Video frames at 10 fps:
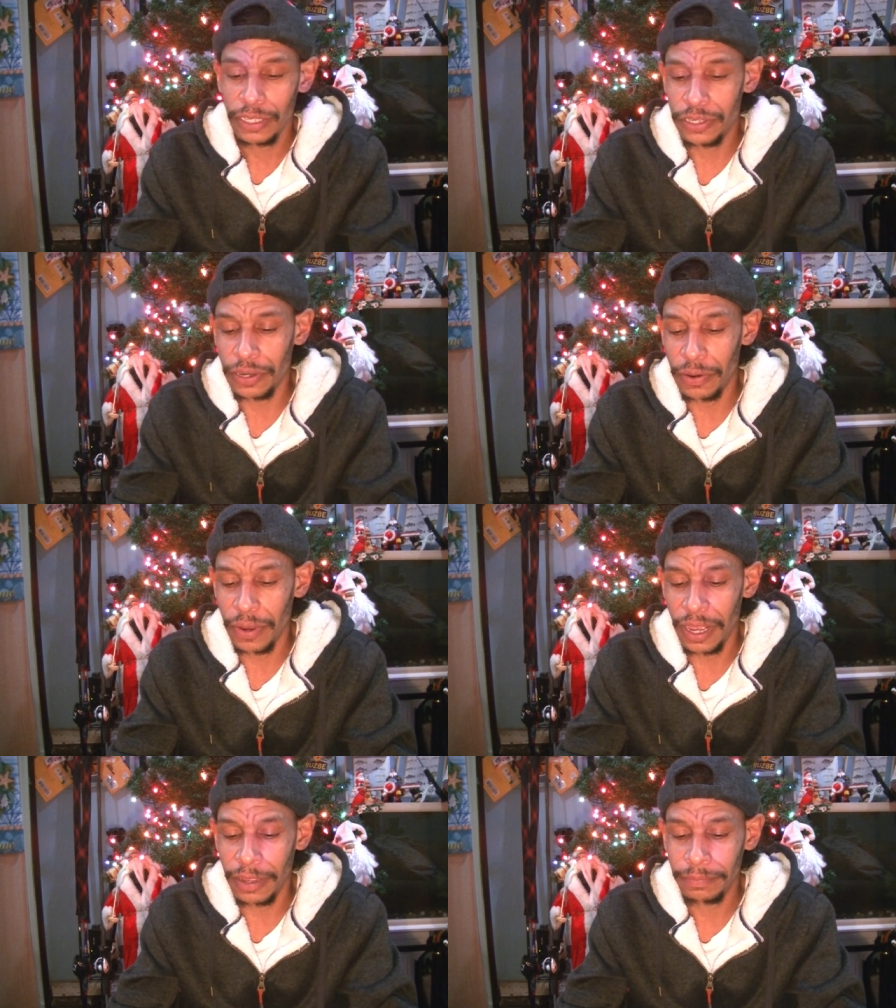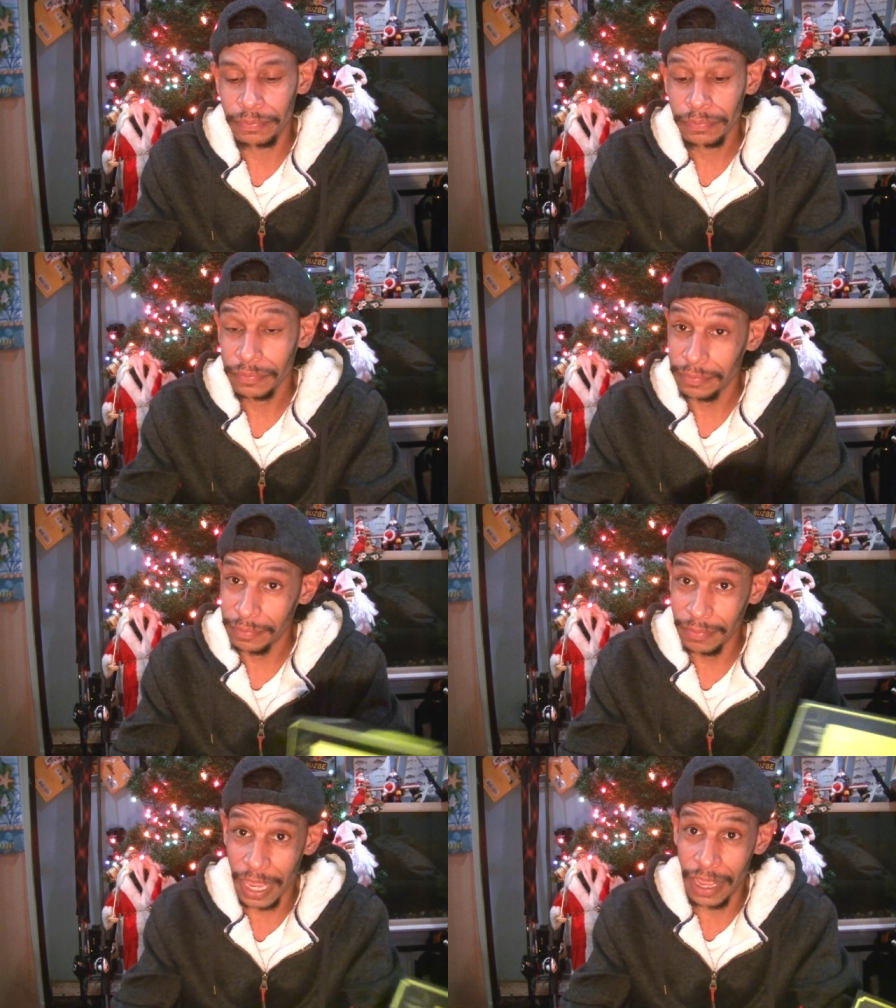So uh,
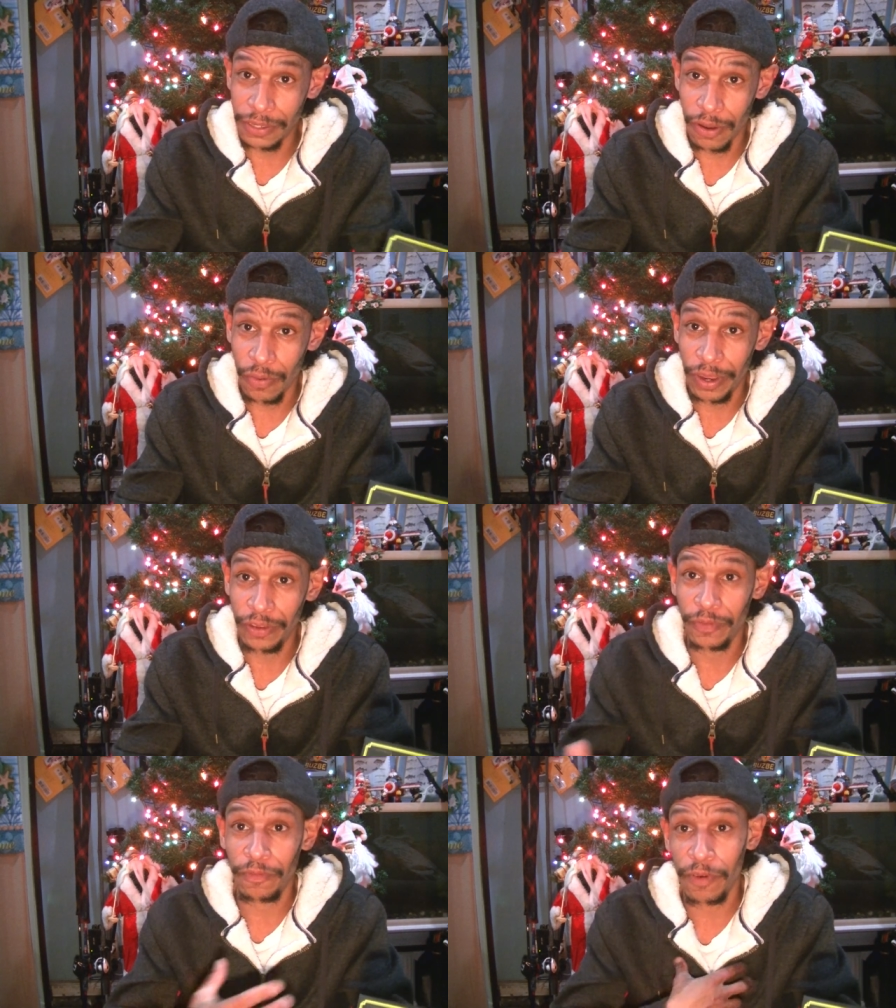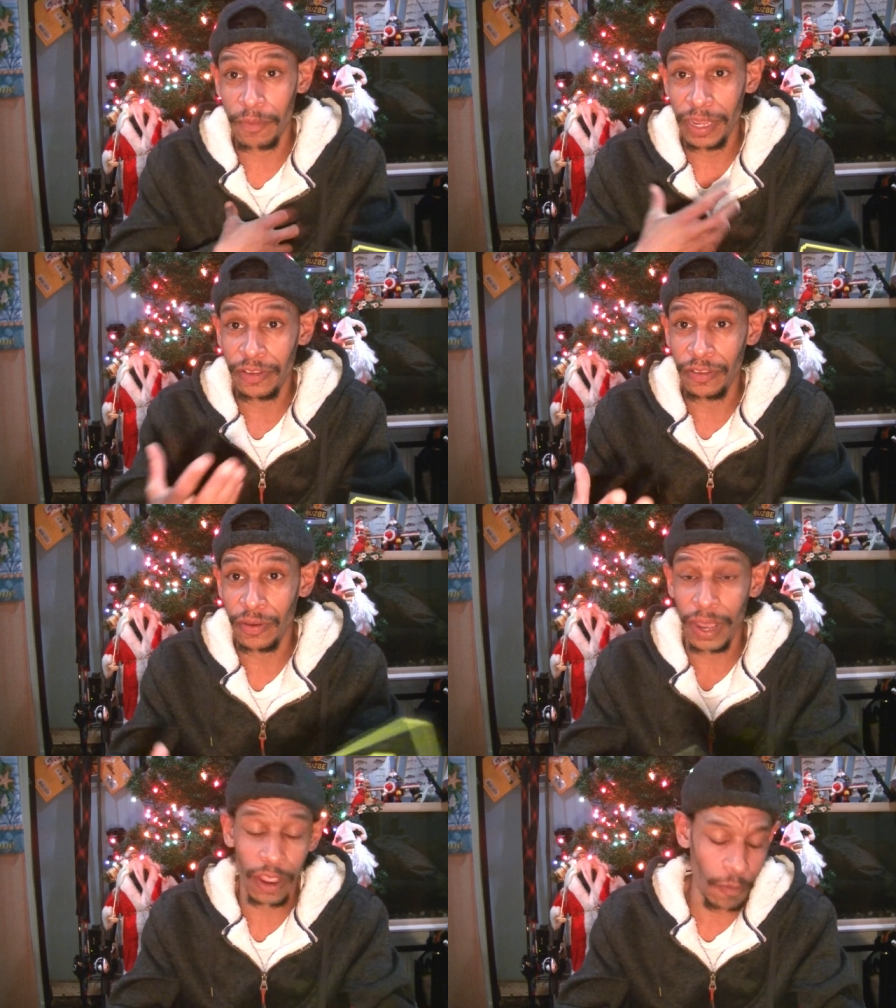as always, from me to
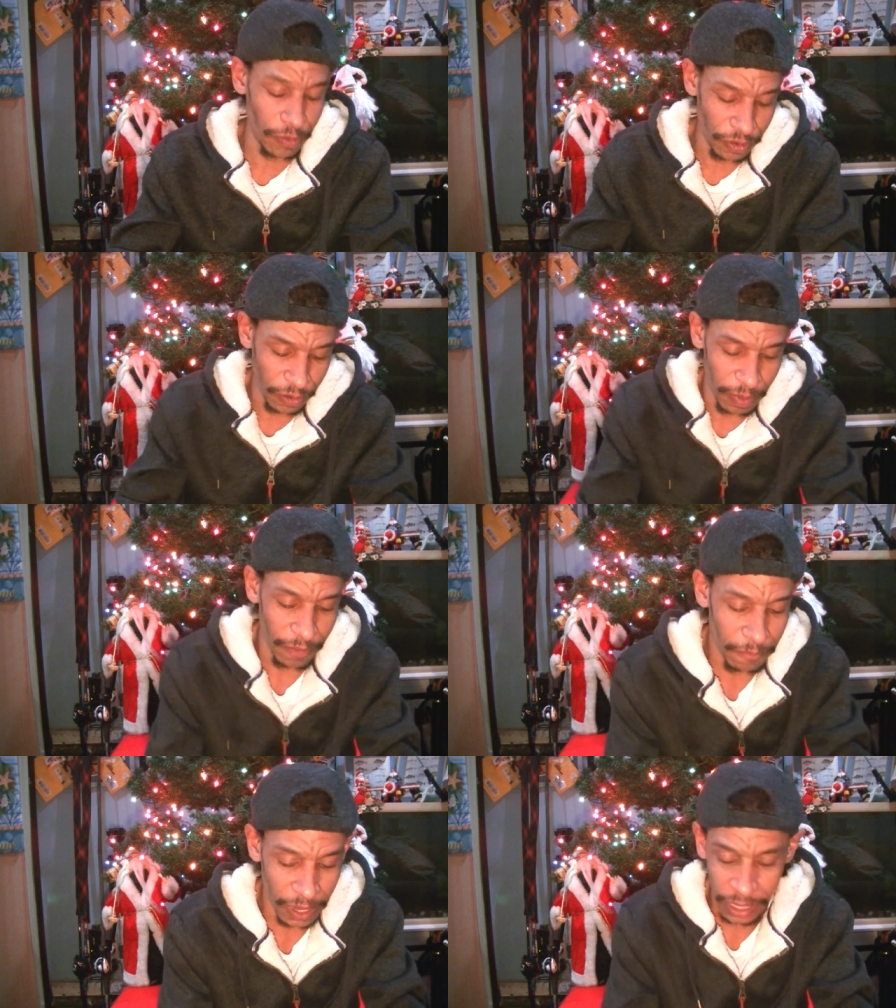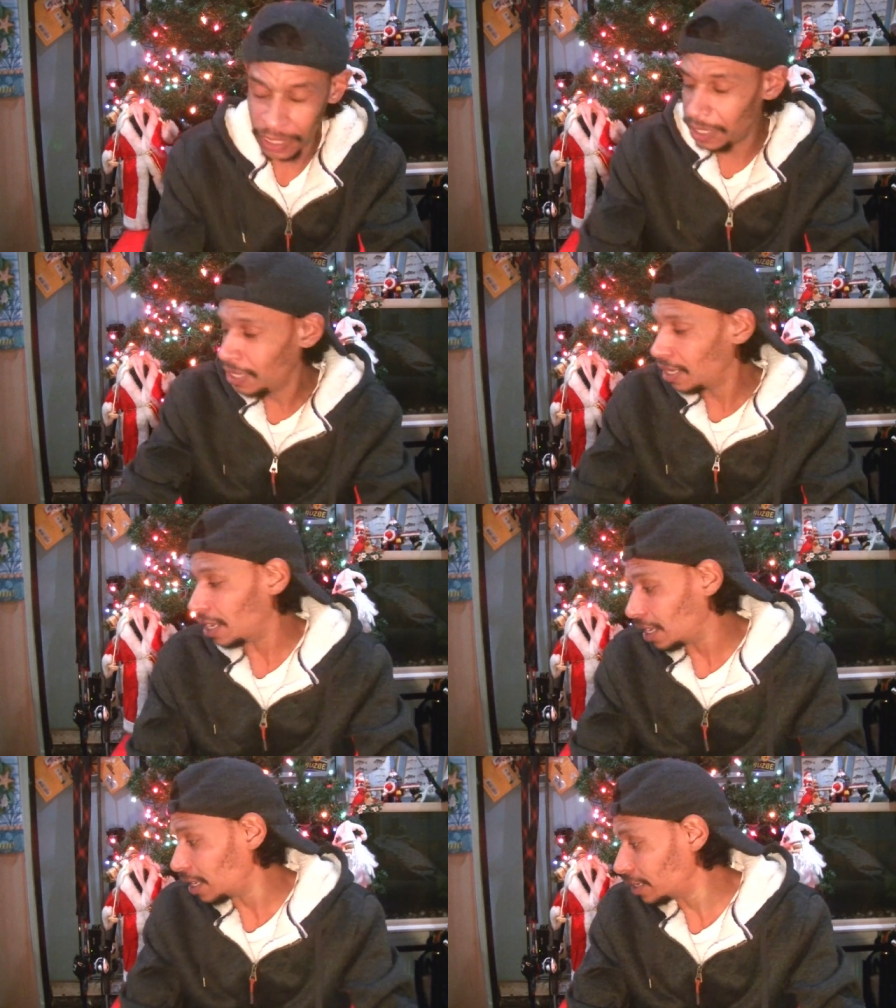you, I hope this has been fun.
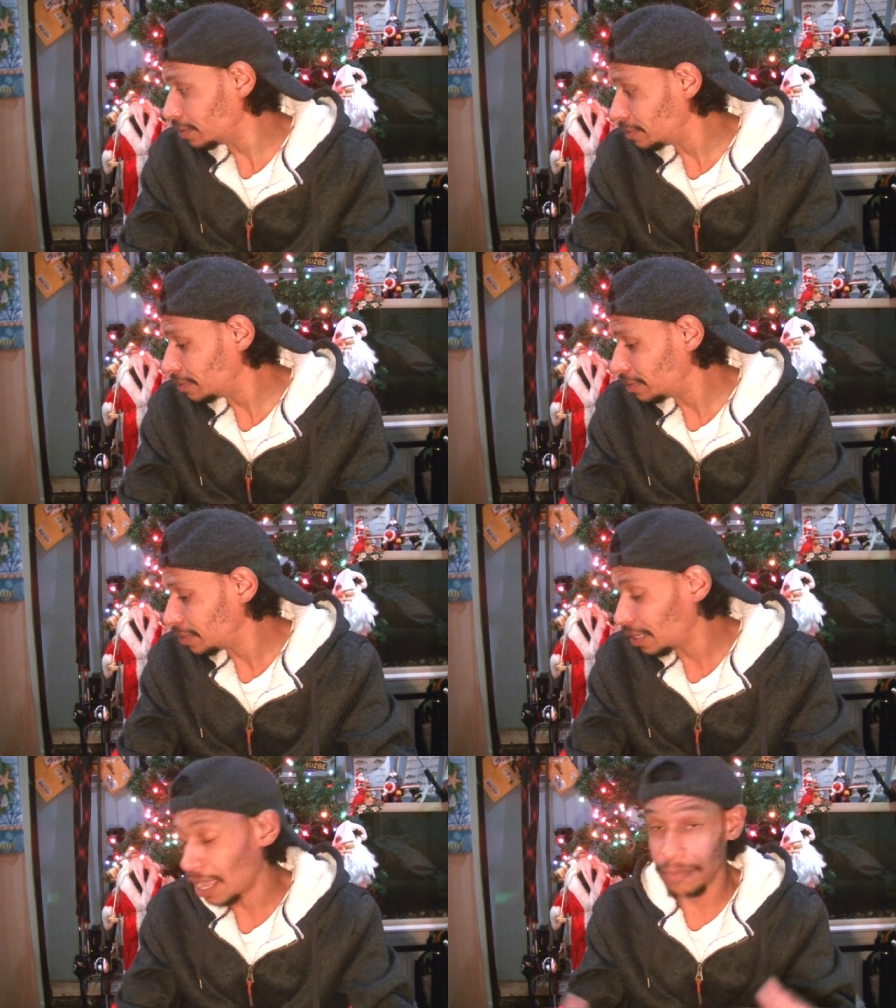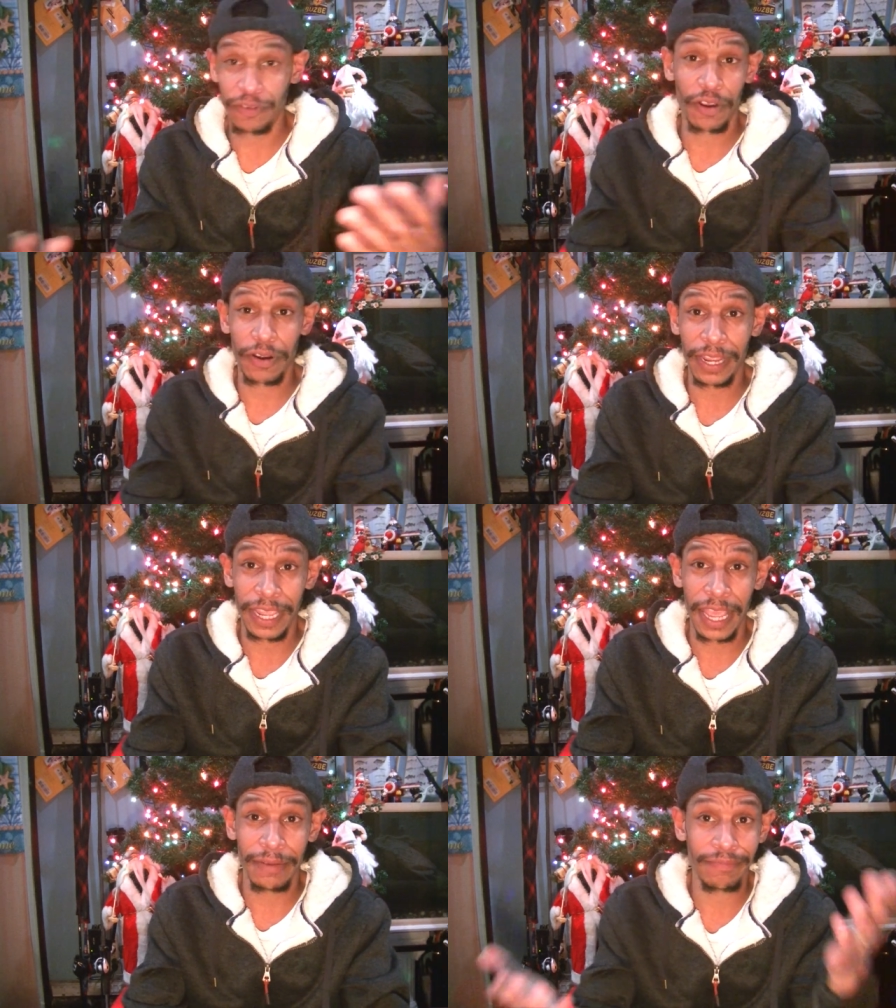Uh, I'm sorry
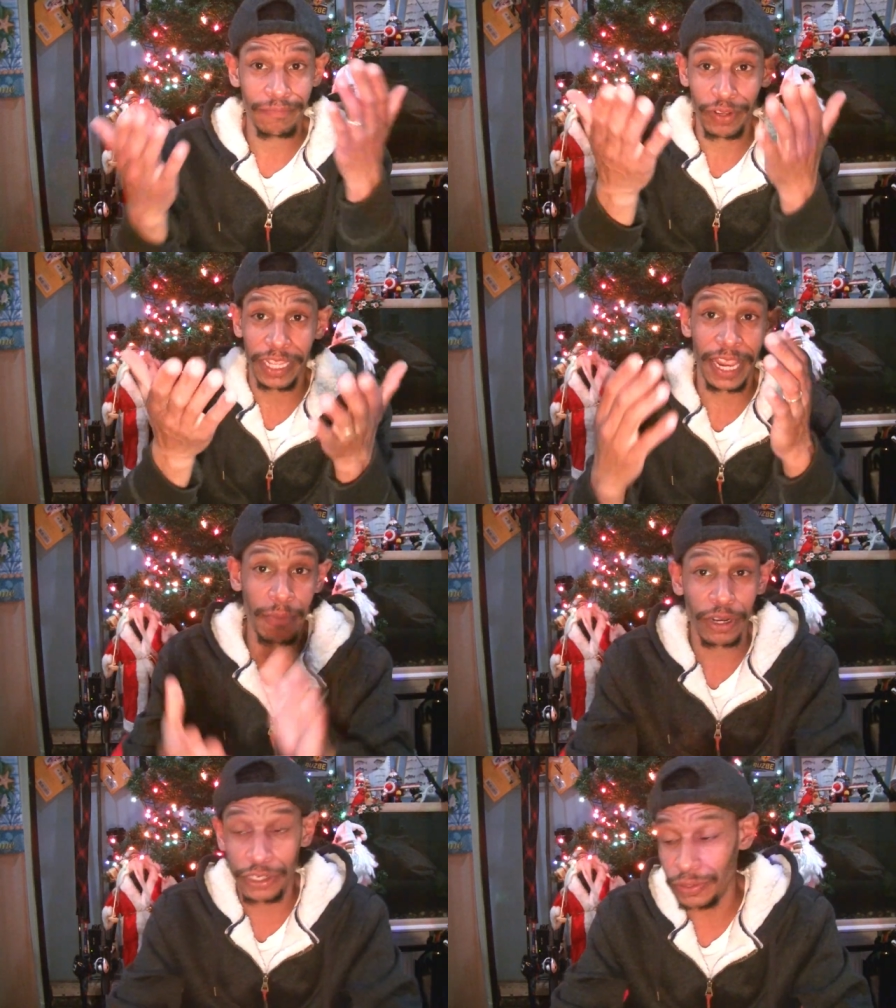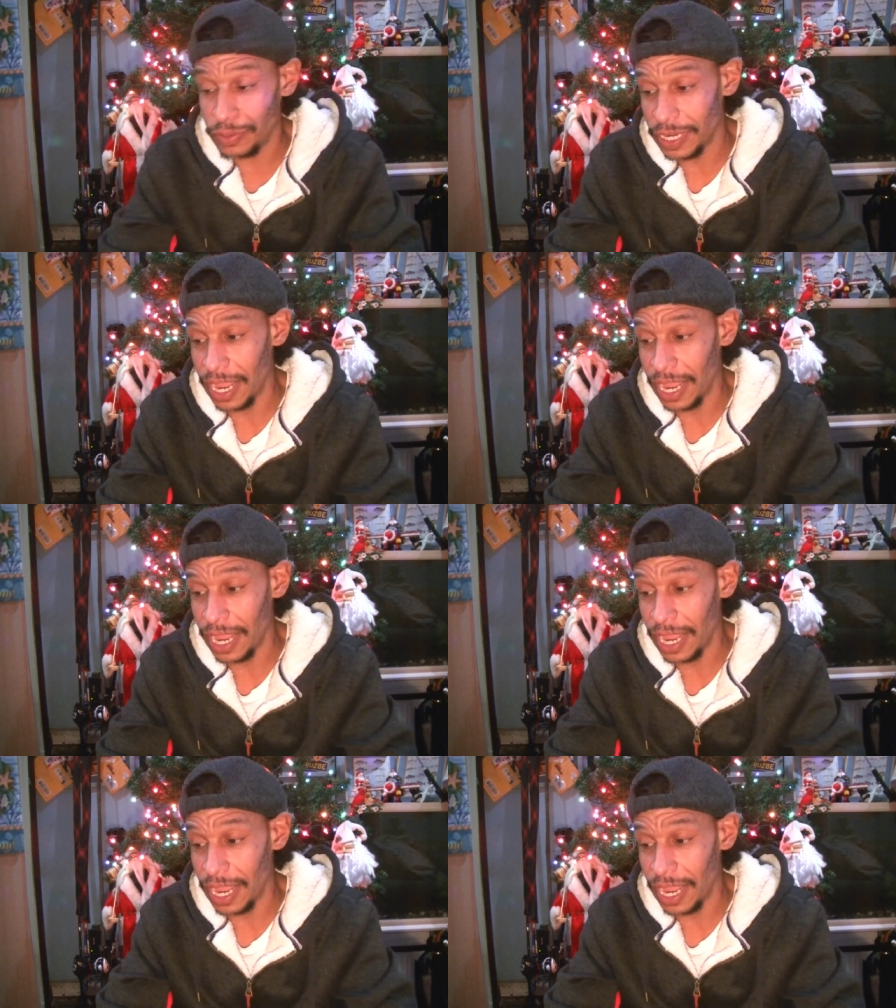again with the camera issues